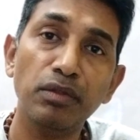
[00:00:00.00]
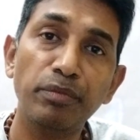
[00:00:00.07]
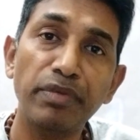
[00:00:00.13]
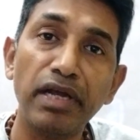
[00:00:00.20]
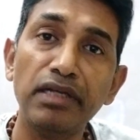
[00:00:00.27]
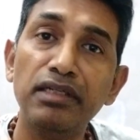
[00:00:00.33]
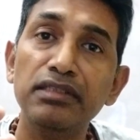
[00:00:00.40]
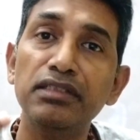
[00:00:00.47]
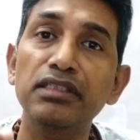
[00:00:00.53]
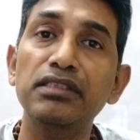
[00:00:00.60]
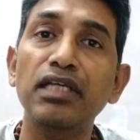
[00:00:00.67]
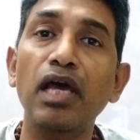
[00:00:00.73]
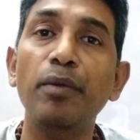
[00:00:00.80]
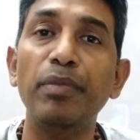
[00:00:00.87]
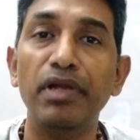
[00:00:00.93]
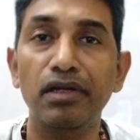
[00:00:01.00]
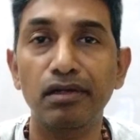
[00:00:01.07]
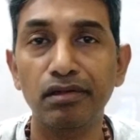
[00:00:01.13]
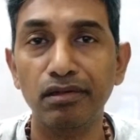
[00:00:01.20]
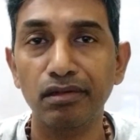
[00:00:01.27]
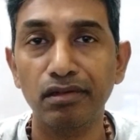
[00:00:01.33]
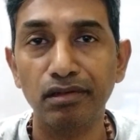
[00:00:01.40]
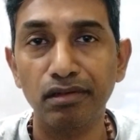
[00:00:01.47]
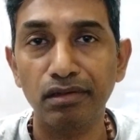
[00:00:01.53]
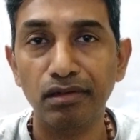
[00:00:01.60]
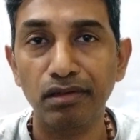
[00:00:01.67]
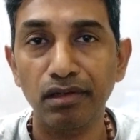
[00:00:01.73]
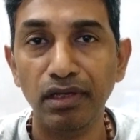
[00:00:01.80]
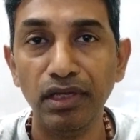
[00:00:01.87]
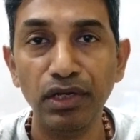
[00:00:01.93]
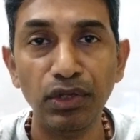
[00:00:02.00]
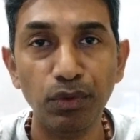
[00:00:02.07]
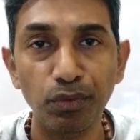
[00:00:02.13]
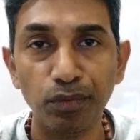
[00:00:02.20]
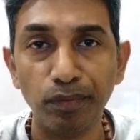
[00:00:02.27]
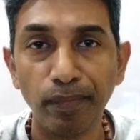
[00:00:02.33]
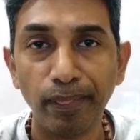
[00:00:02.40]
practices happen in you.